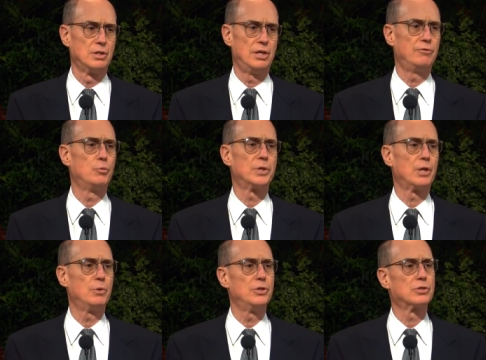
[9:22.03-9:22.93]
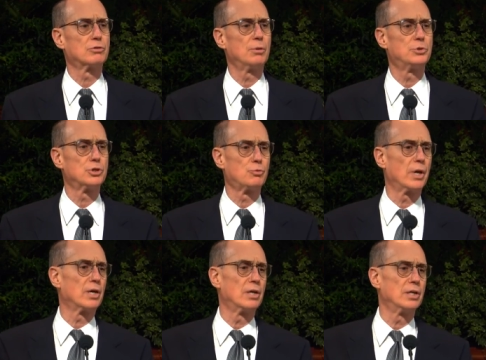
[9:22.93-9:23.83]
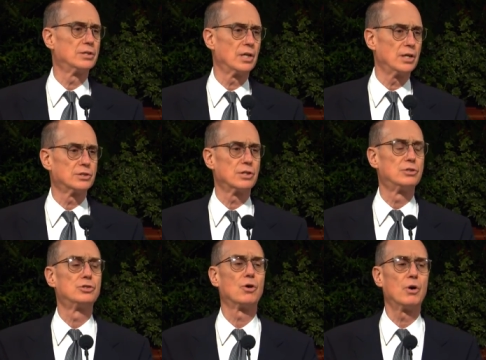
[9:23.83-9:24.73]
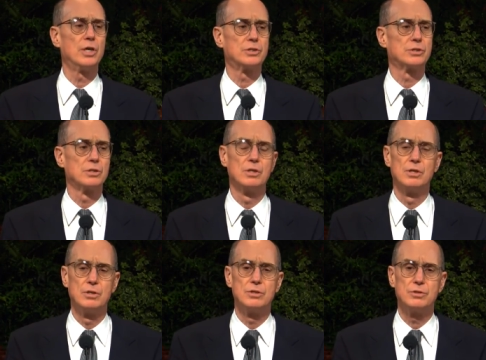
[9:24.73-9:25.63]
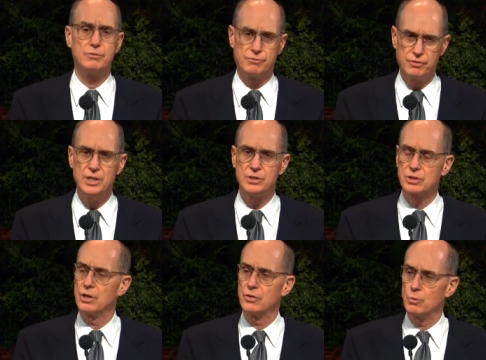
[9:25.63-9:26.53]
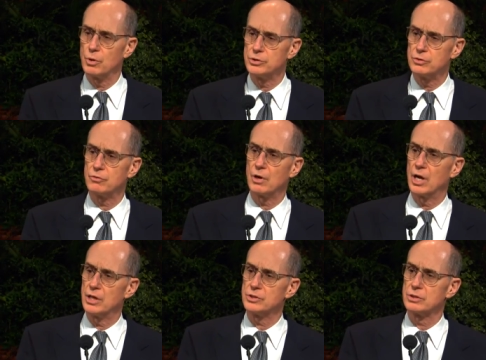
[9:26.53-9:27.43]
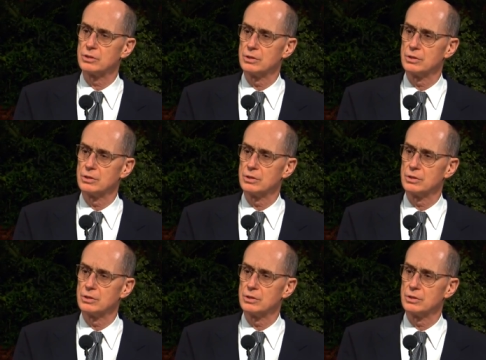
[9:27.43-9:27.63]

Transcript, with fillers: Even when they read the scriptures regularly, it takes a choice to feast on the words of Christ.